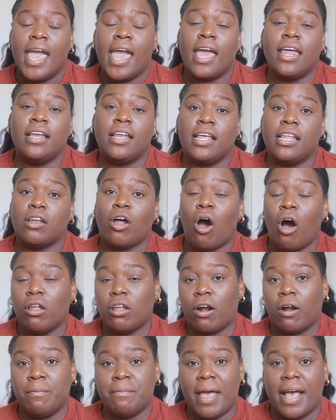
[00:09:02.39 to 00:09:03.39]
and then
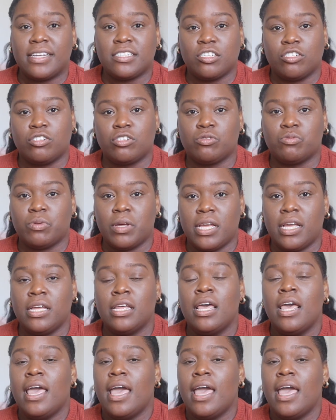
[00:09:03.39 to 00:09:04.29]
all our master suite